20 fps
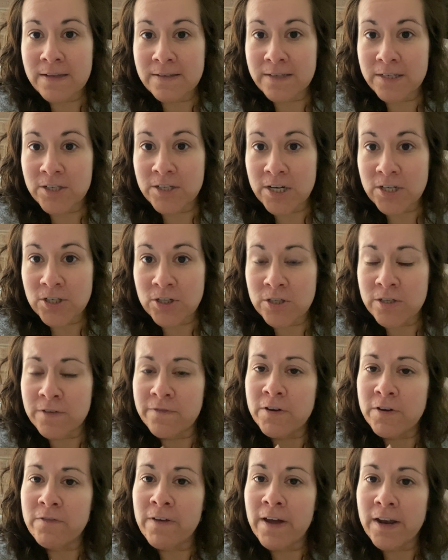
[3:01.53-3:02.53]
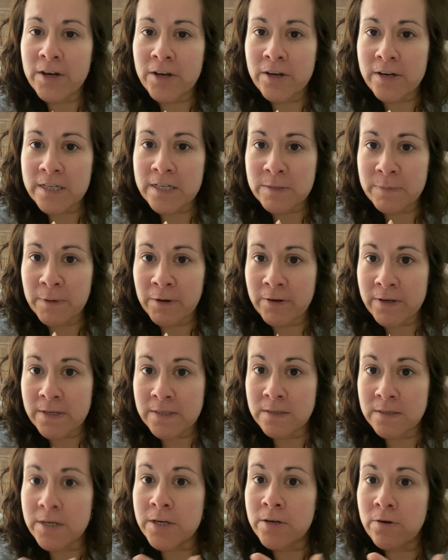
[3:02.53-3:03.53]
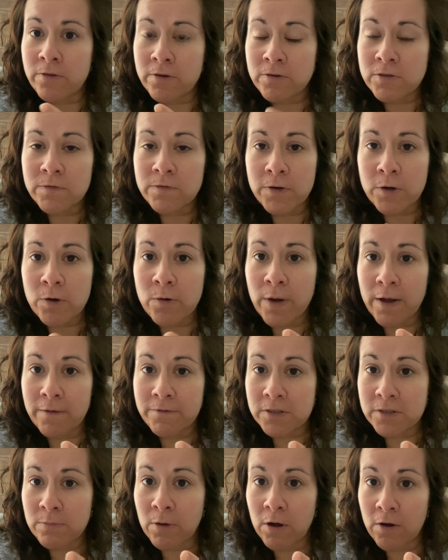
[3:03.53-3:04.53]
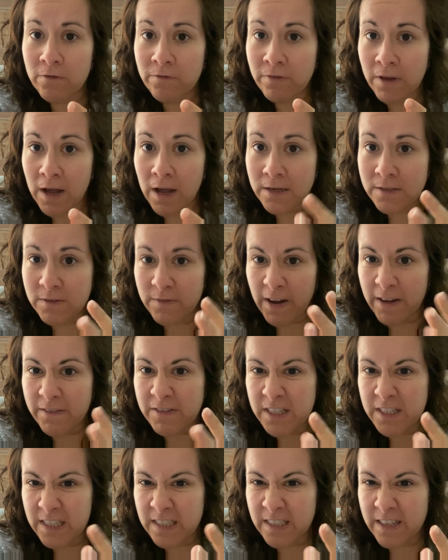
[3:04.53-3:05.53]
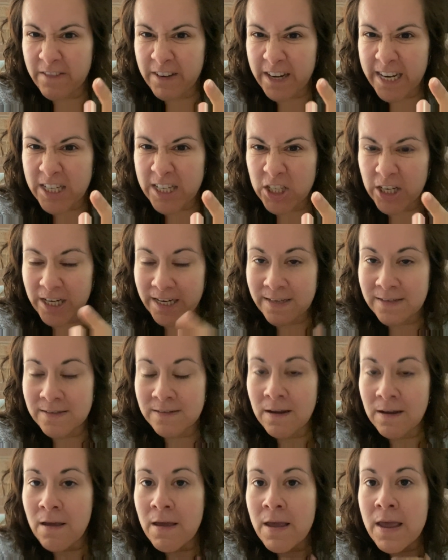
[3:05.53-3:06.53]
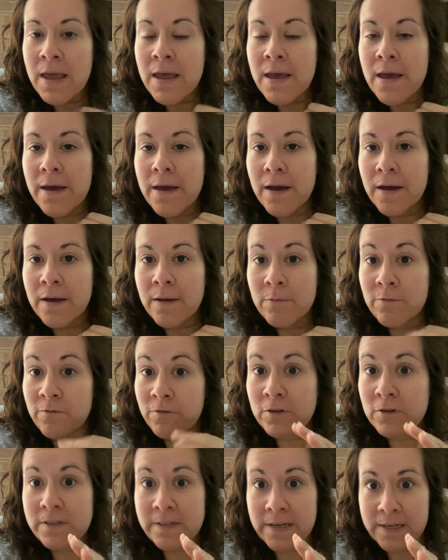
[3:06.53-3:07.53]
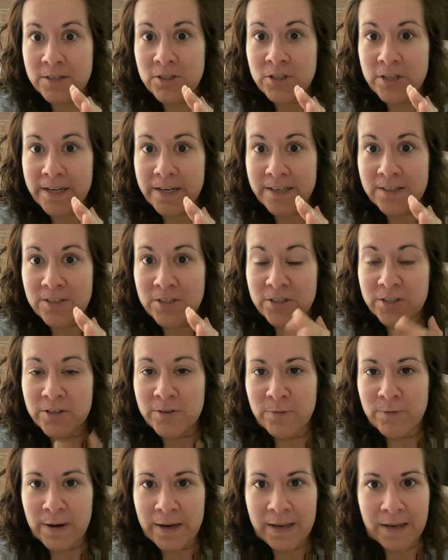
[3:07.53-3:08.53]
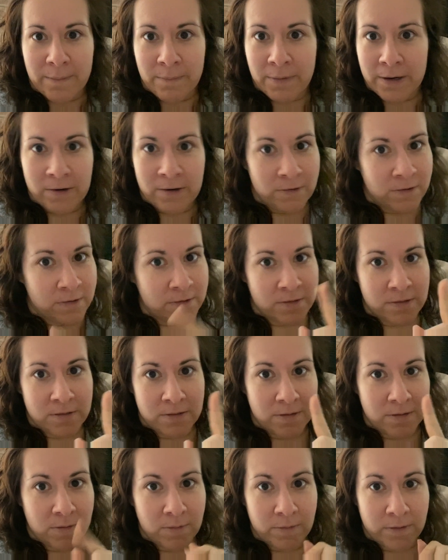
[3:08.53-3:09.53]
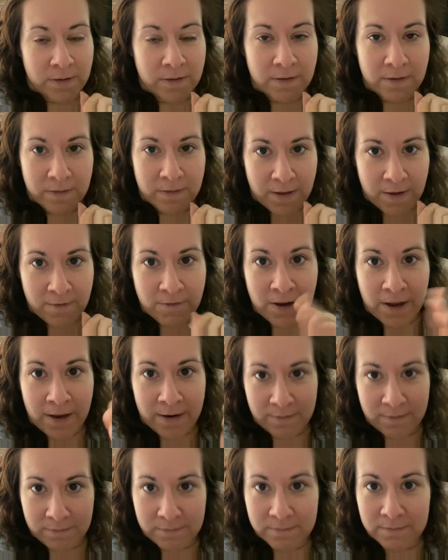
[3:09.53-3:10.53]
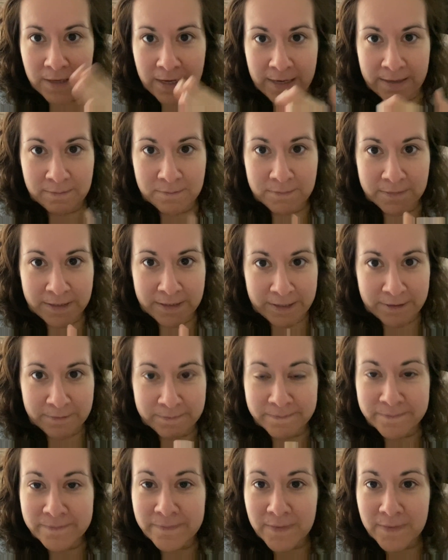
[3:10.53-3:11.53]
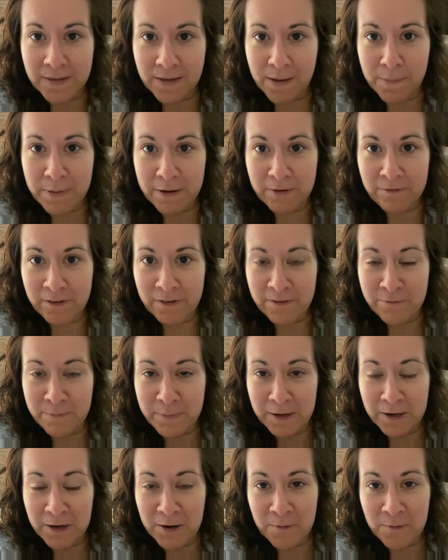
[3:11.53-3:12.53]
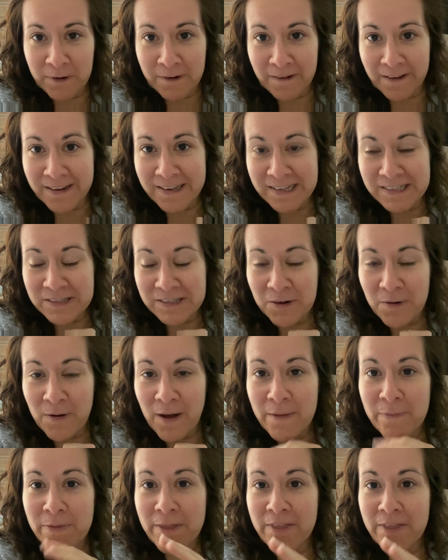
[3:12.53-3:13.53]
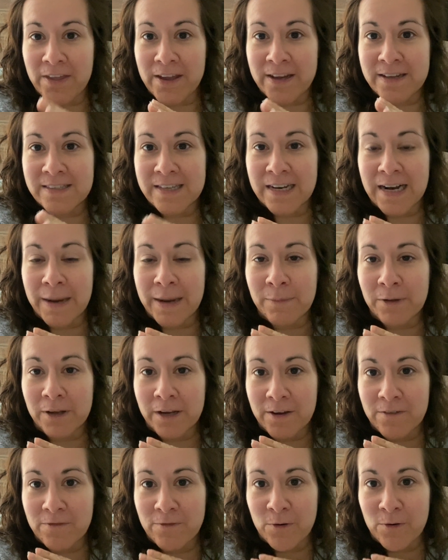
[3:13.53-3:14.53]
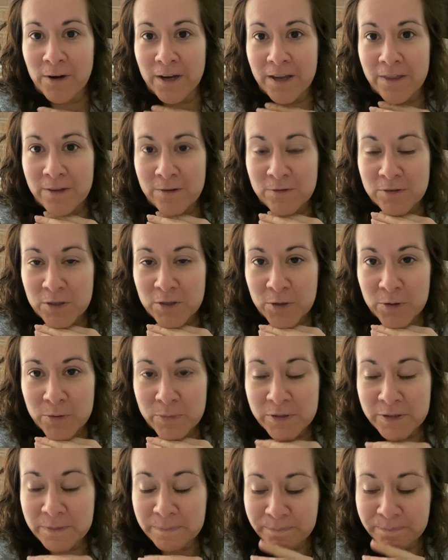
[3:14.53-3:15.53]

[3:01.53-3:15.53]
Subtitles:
suggestions, if you've had a good experience, those of you who have small flocks, 5, 6, 7, 8 chickens, full-size chickens too, right? Like my girls, they've got like, a big fluff butt going on. So the things that I'm looking for in those coops,